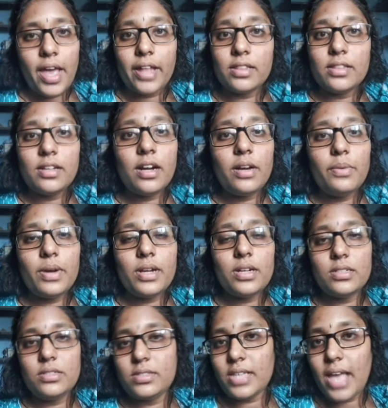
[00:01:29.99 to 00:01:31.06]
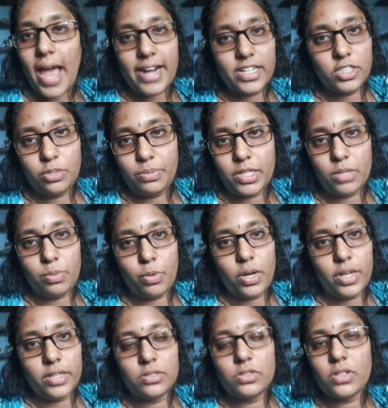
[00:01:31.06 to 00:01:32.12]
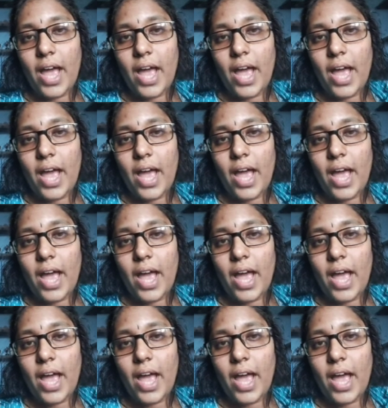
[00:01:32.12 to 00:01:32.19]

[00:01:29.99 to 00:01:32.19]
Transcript: And third one is active metabolite.